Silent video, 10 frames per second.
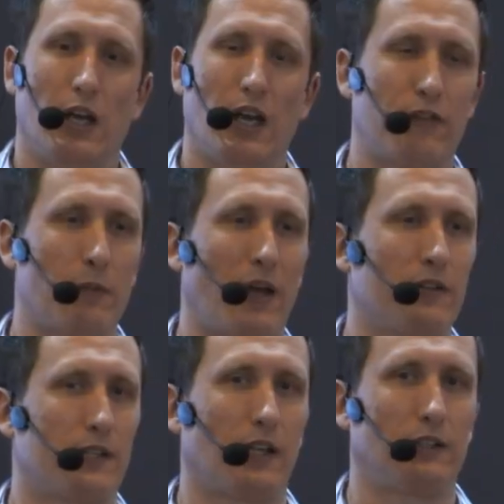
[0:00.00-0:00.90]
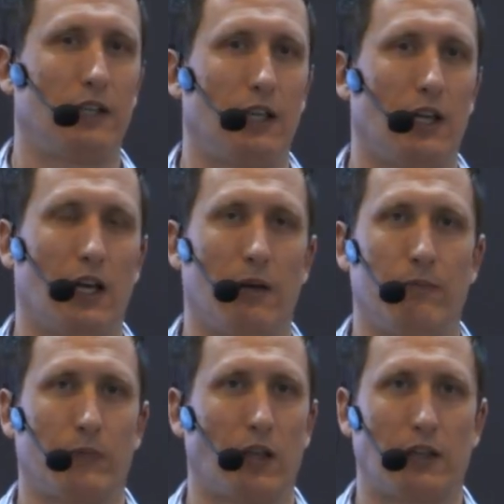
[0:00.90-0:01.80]
if the pound suddenly
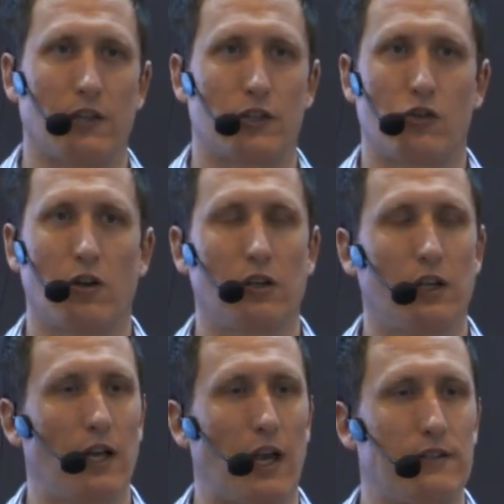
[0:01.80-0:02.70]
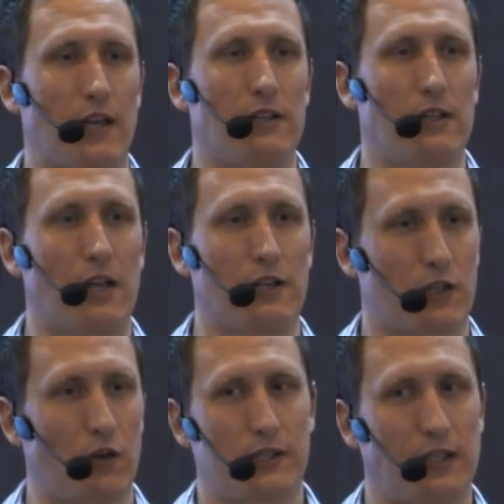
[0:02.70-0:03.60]
gets stronger and it's
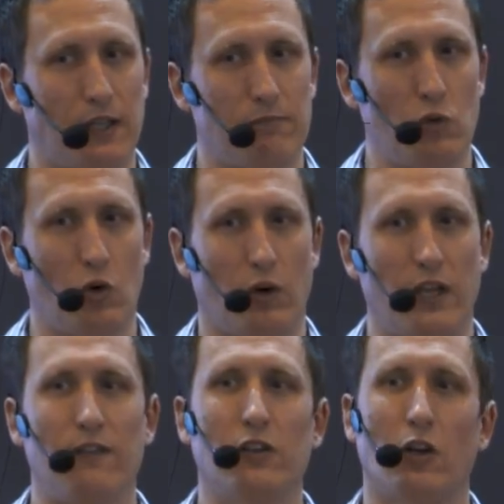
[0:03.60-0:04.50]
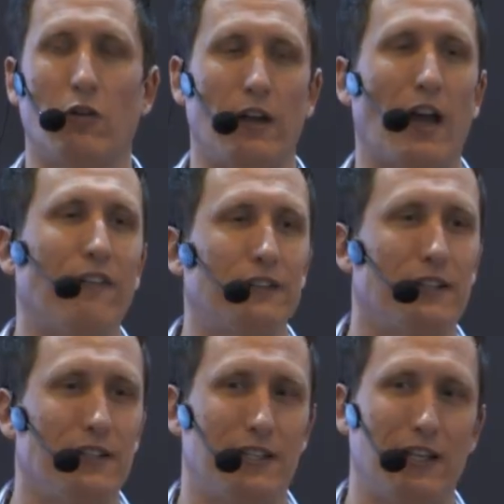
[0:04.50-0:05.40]
costing them more, even though I have
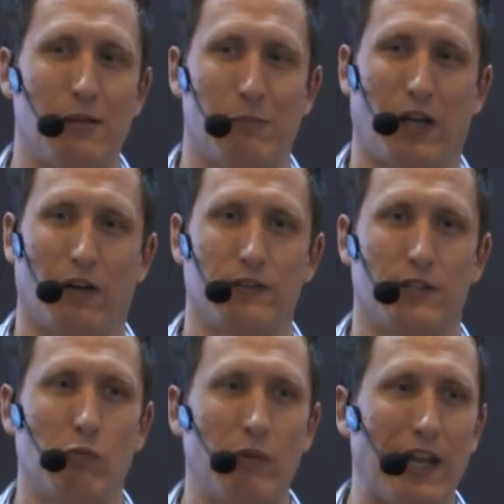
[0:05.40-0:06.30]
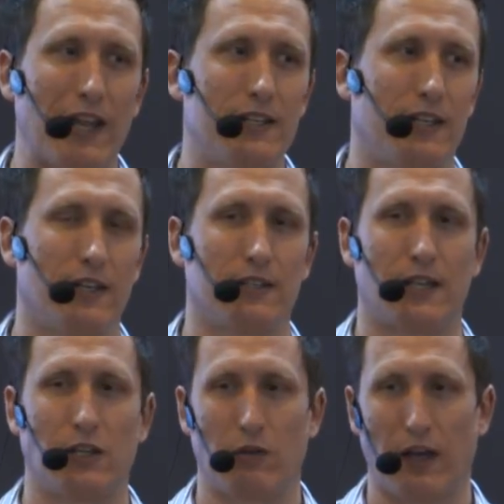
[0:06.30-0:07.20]
done the deal in pounds, the reality is
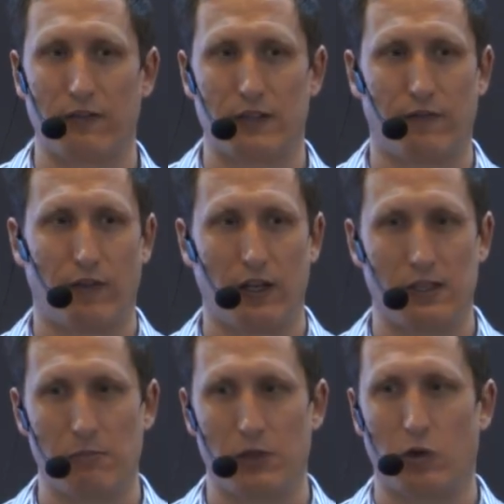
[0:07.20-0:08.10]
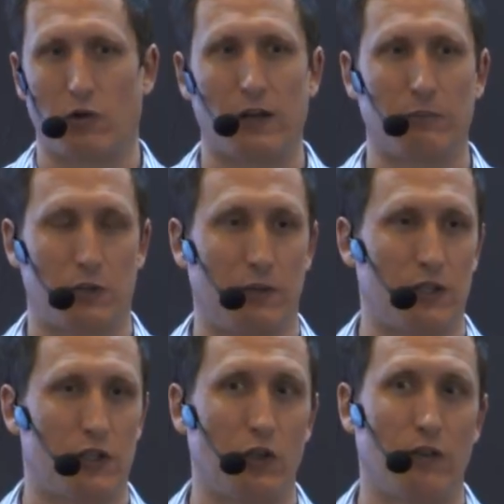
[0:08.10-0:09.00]
that you have to find a middle ground between
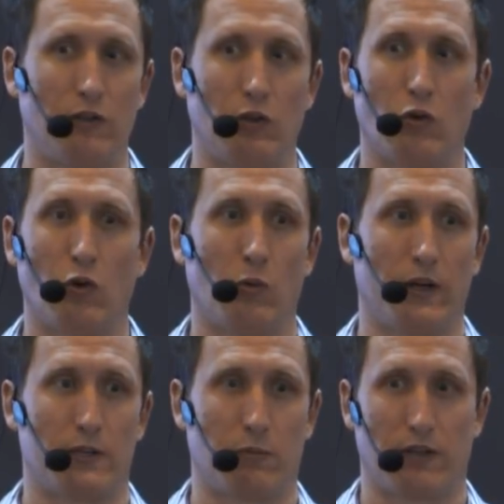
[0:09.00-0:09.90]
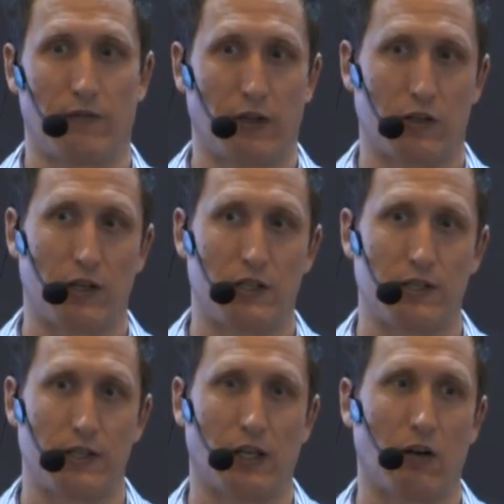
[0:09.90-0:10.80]
the two of you always with the
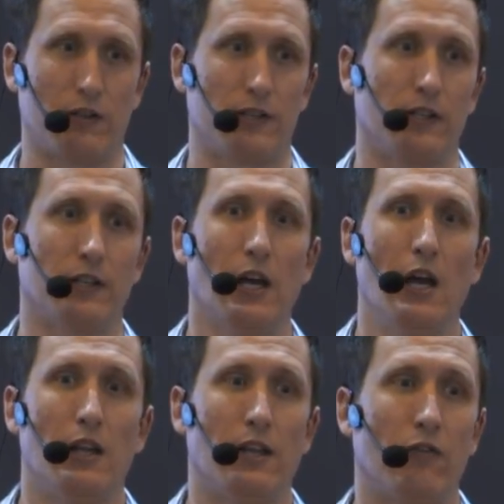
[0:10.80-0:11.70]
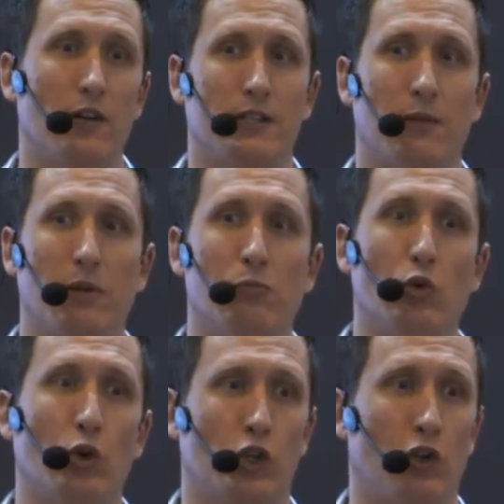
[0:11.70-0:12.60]
fluctuations in currency. Never has that been
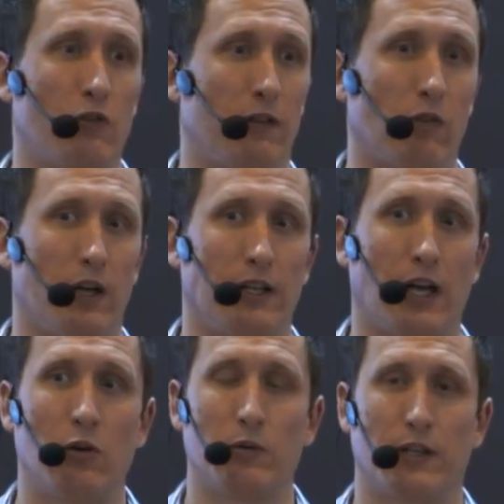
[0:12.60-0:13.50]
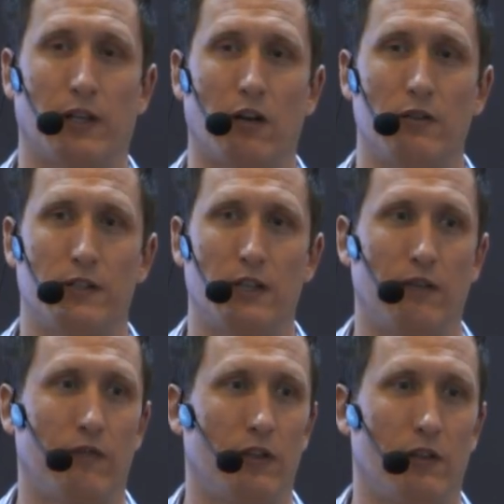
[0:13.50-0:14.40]
more true than right now with the
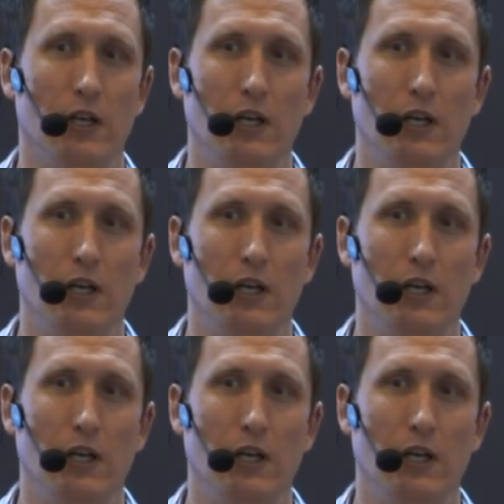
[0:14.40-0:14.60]
currency with